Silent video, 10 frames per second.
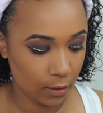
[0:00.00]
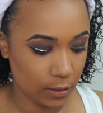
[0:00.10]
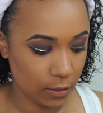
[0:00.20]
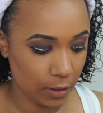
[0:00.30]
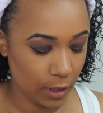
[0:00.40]

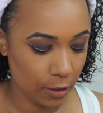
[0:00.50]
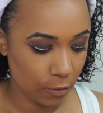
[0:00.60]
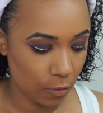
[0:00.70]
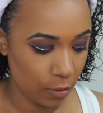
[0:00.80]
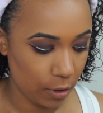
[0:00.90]
So in the inner
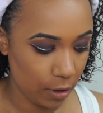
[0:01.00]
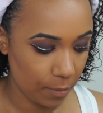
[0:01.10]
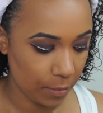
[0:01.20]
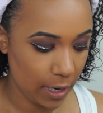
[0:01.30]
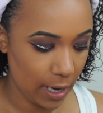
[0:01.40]
corner,
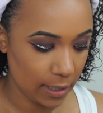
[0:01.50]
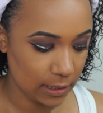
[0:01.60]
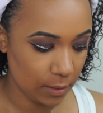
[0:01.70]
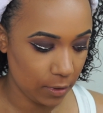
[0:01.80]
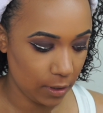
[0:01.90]
I'm gonna add
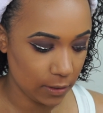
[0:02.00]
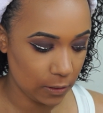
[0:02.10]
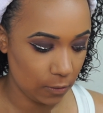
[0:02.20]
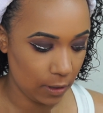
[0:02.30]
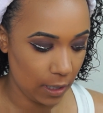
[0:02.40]
some of the
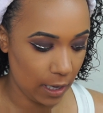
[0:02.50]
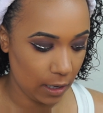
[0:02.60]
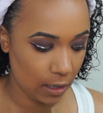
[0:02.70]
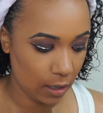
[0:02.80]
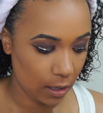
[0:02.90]

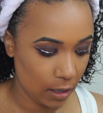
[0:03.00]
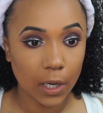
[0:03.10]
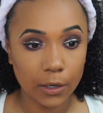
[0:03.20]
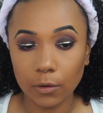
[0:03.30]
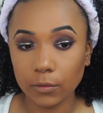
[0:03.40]
Soleil
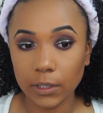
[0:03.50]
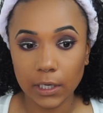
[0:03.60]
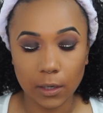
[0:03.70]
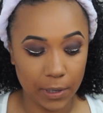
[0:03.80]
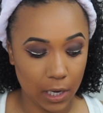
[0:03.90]
And you only
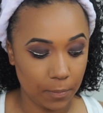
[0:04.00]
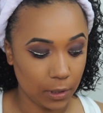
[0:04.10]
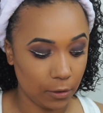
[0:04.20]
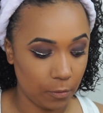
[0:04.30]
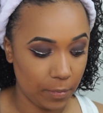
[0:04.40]
need to pick up a
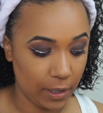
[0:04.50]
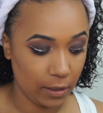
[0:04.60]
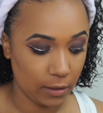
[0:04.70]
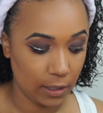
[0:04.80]
little bit.